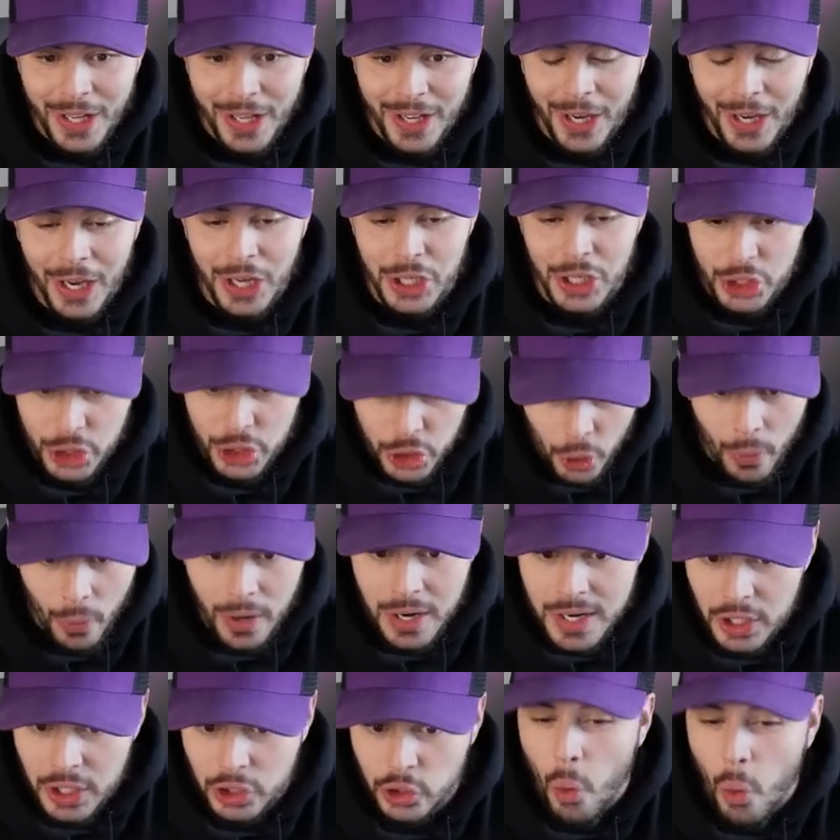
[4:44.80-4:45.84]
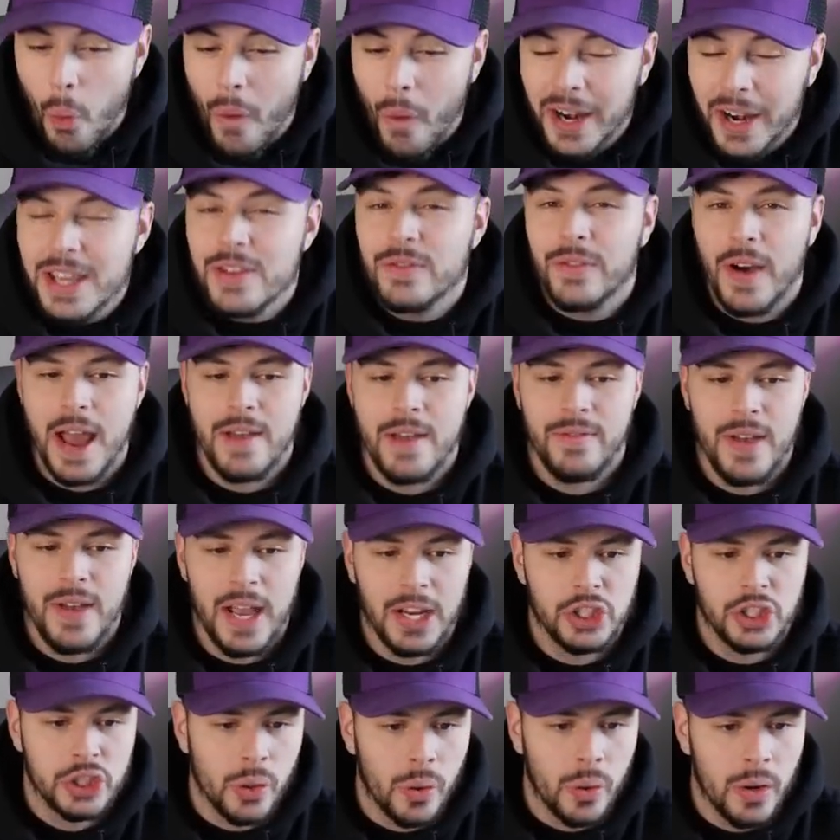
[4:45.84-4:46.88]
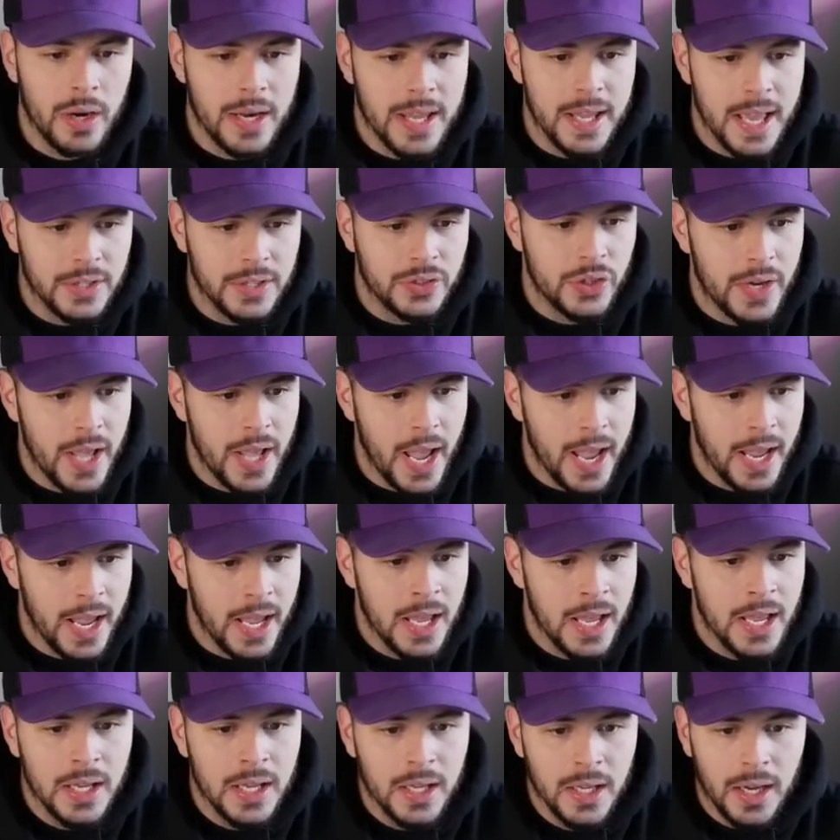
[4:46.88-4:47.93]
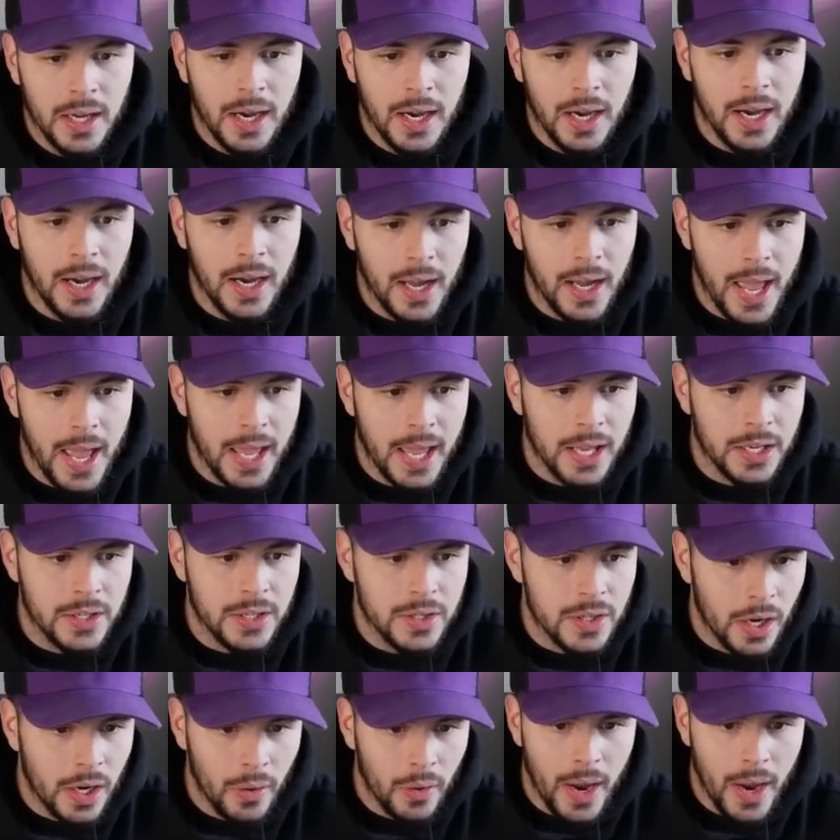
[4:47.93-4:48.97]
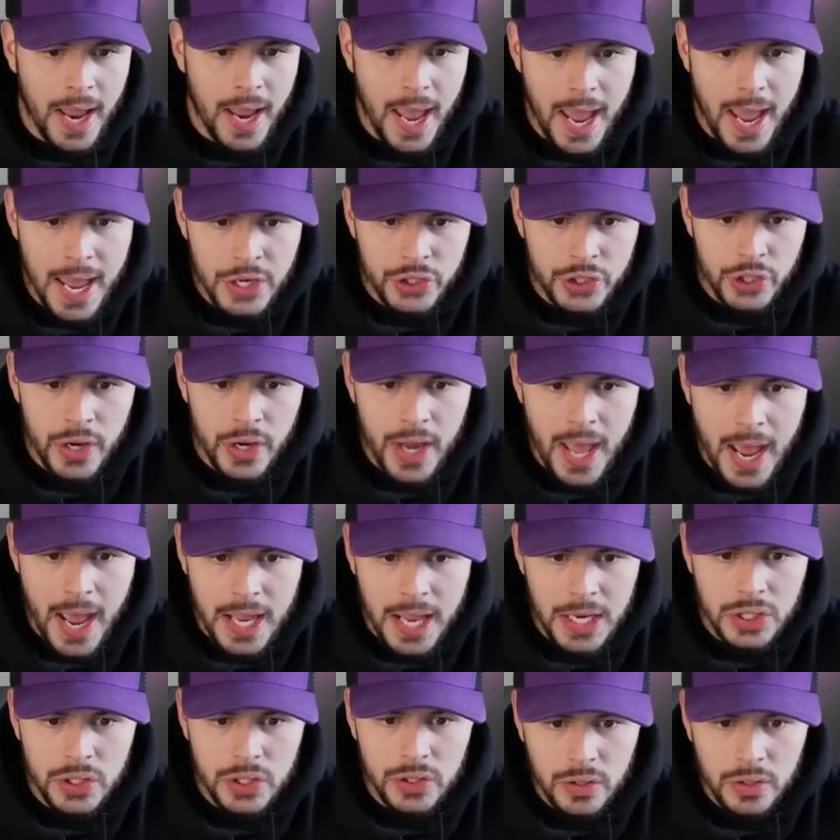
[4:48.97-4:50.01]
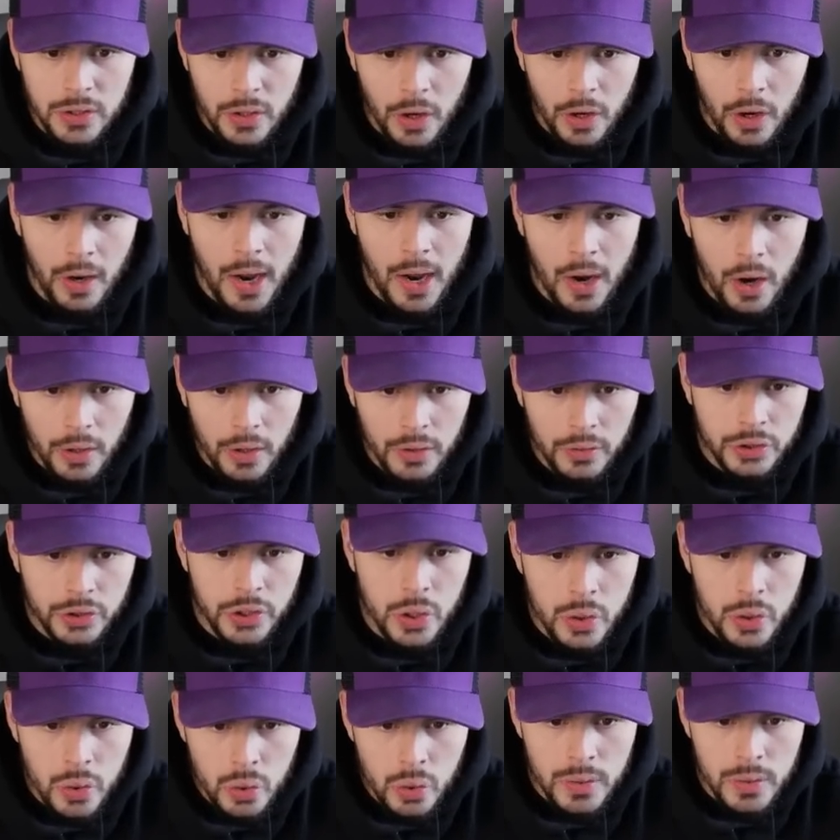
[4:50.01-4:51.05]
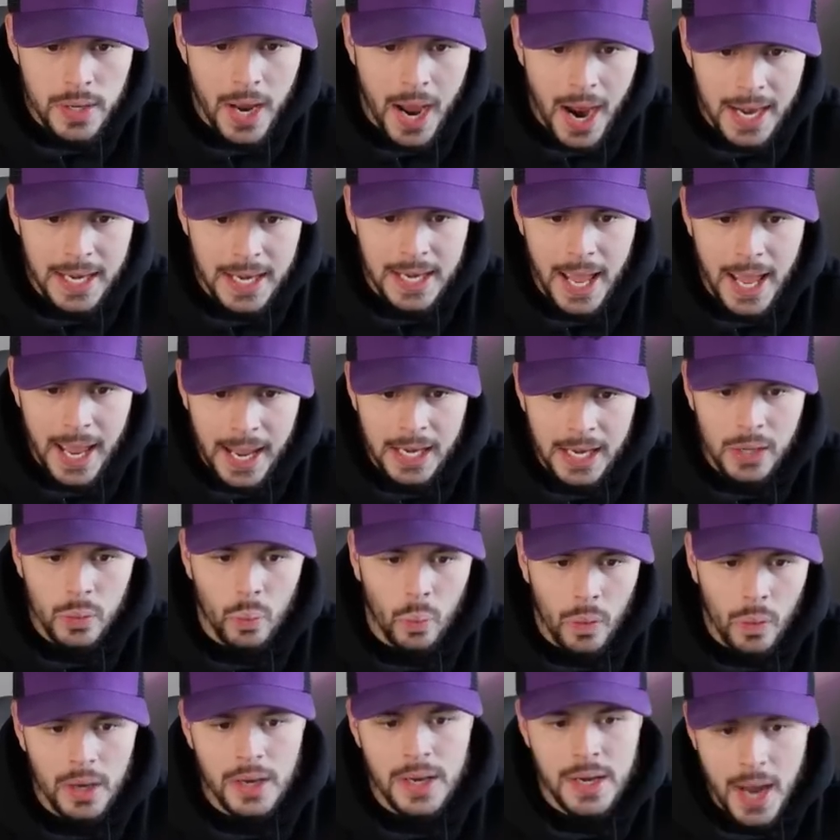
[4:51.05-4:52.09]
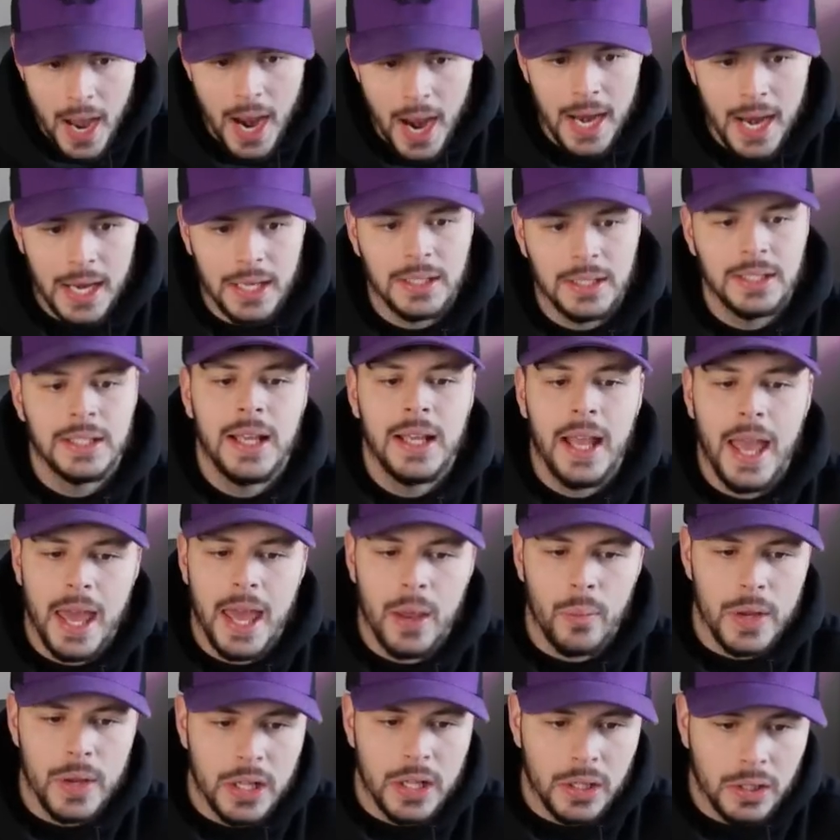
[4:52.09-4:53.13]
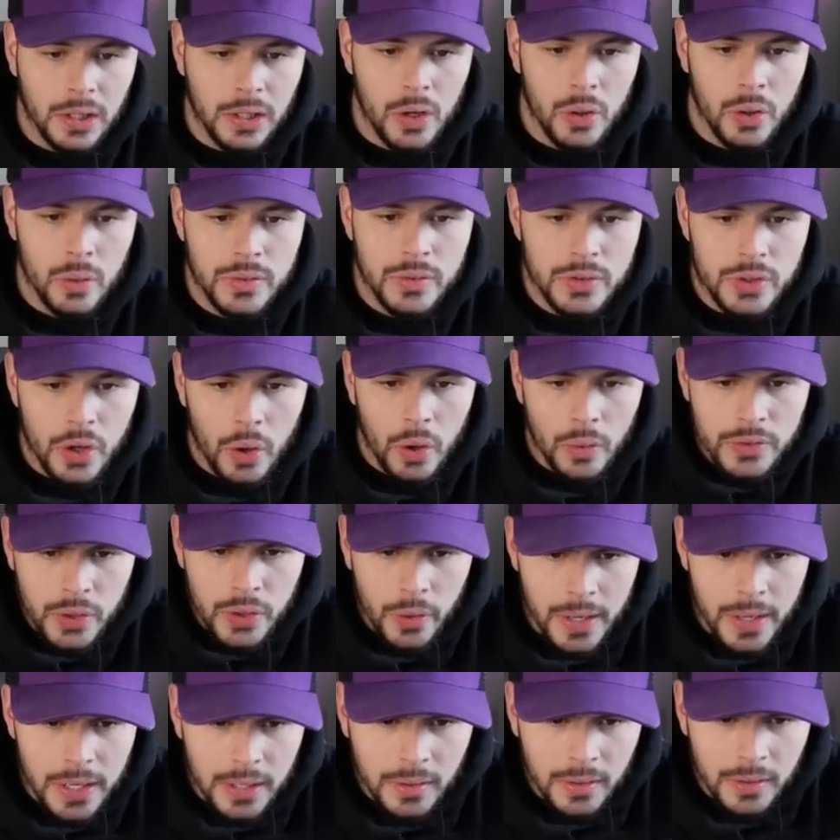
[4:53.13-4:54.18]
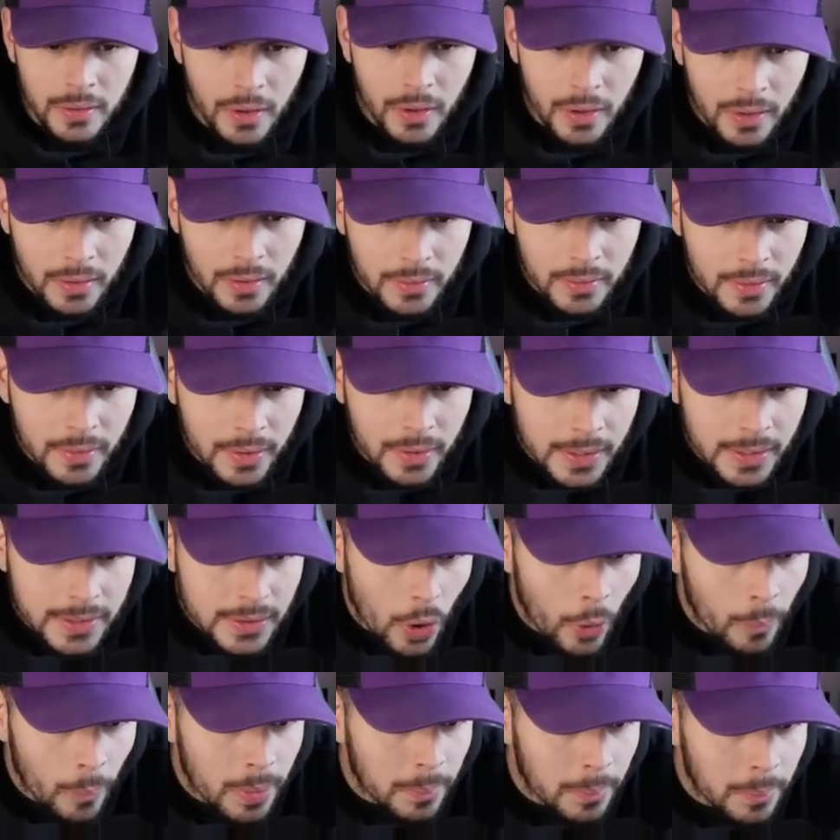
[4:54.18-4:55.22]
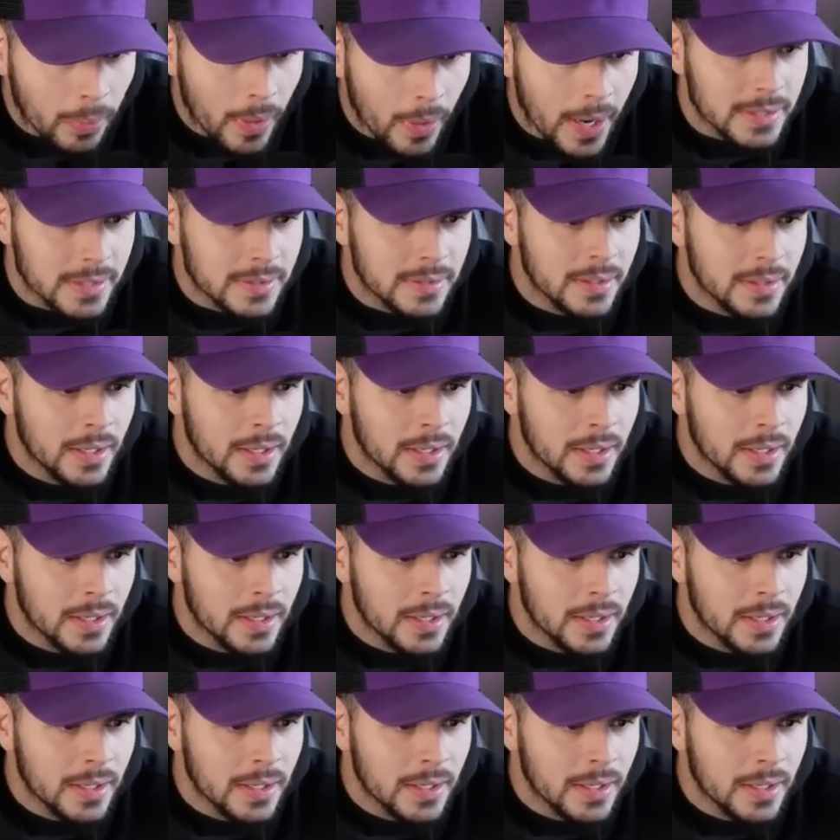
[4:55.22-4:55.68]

short, a 25x short yesterday, and you know, I entered at 29819, and we closed. Oh, sorry, that's open price.